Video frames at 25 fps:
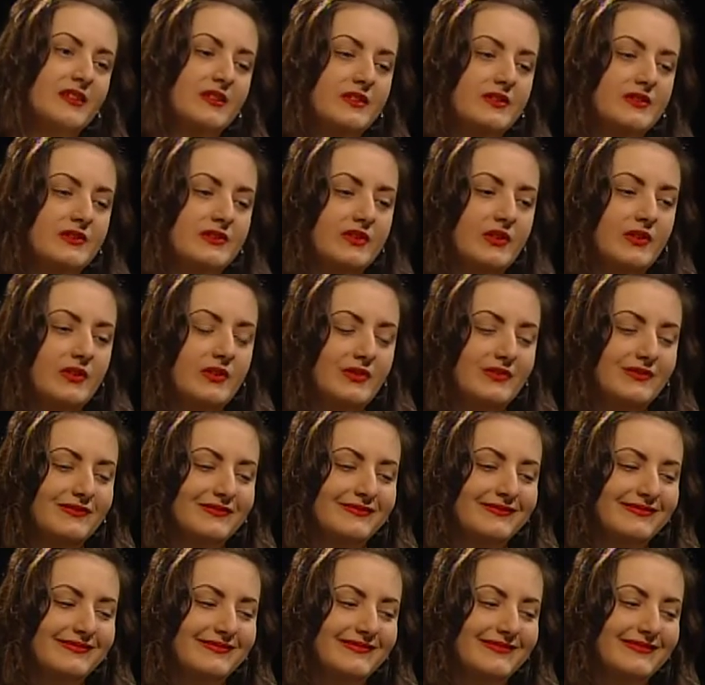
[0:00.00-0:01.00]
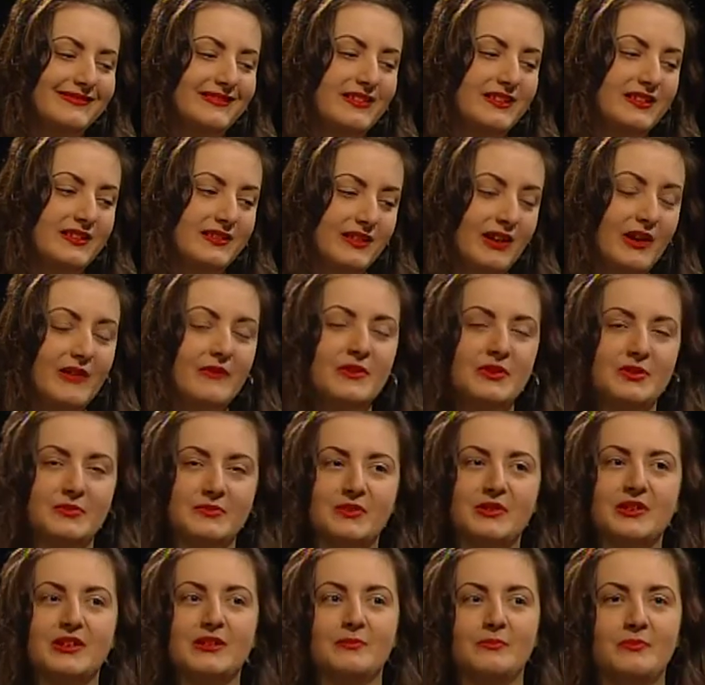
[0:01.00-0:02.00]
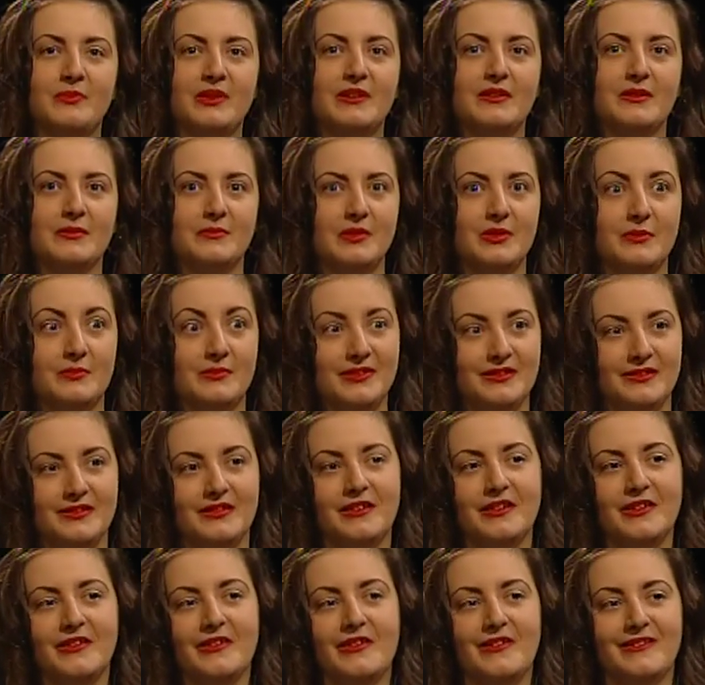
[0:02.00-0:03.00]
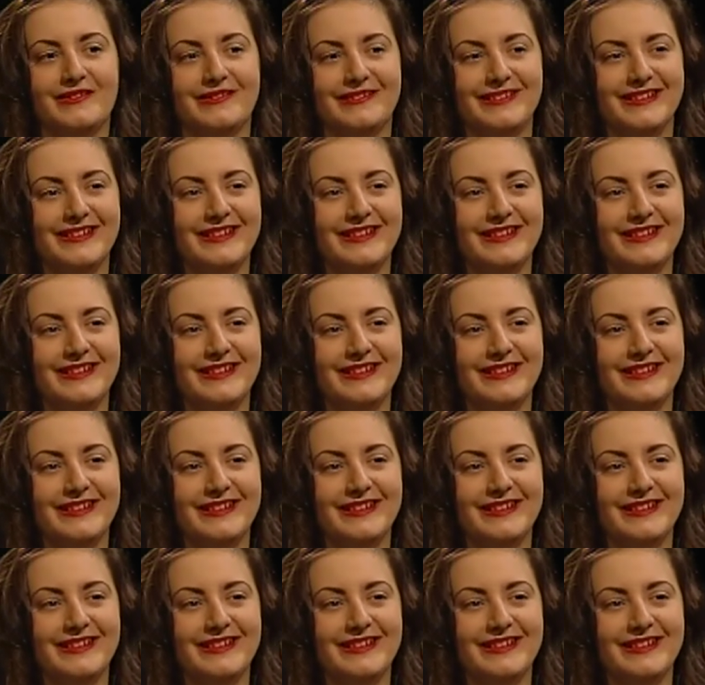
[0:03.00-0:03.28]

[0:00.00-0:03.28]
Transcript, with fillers: so that was a pretty big commitment early on.